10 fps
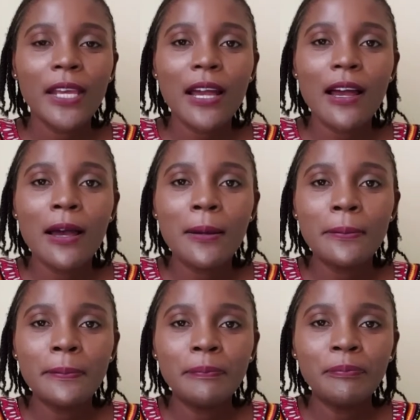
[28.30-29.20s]

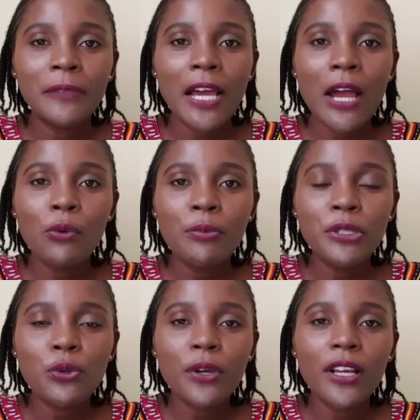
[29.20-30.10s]
um, I will be
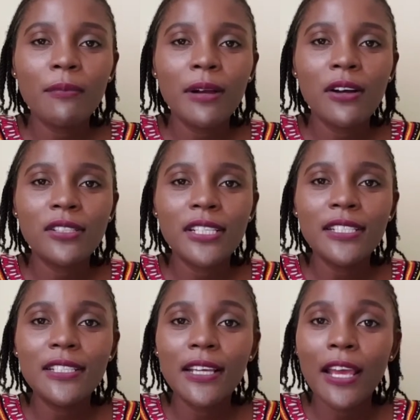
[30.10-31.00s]
talking about
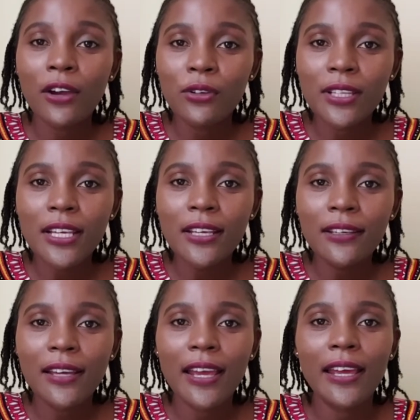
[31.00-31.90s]
eating healthy,
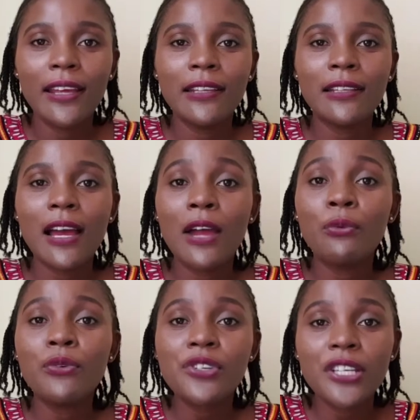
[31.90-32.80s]
and I
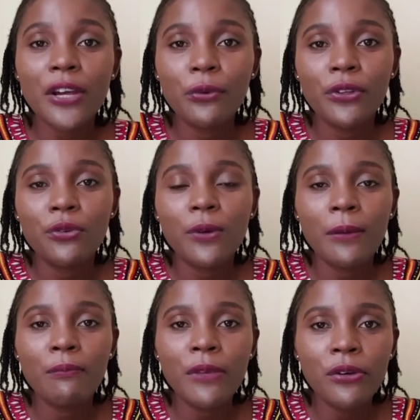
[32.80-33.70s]
will share with you
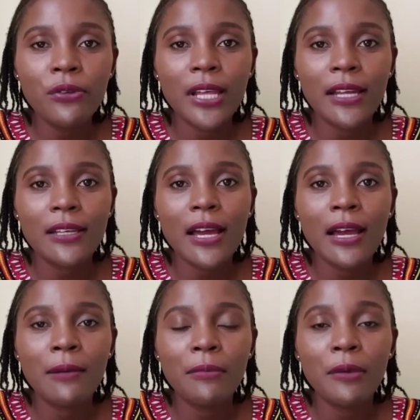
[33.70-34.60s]
a meal that
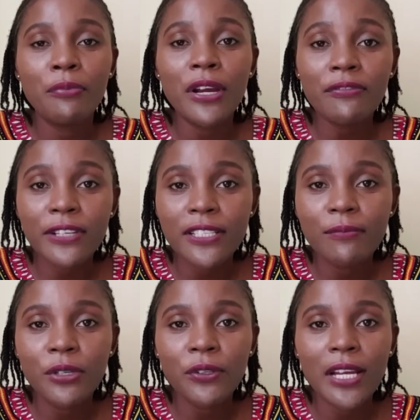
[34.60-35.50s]
um, a breakfast
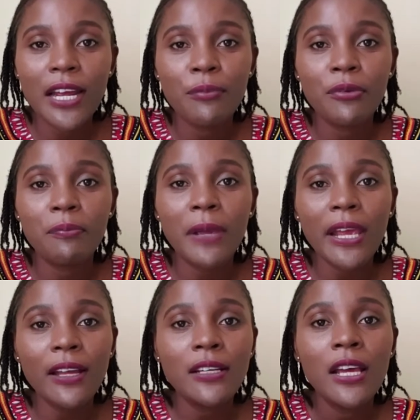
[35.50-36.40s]
meal that I
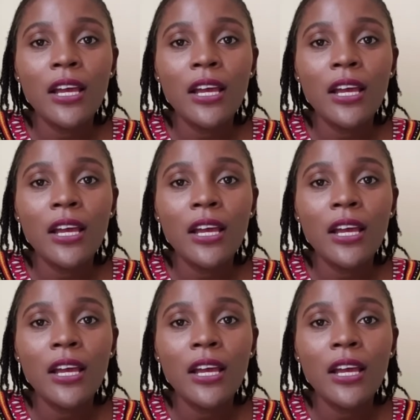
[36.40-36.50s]
prepared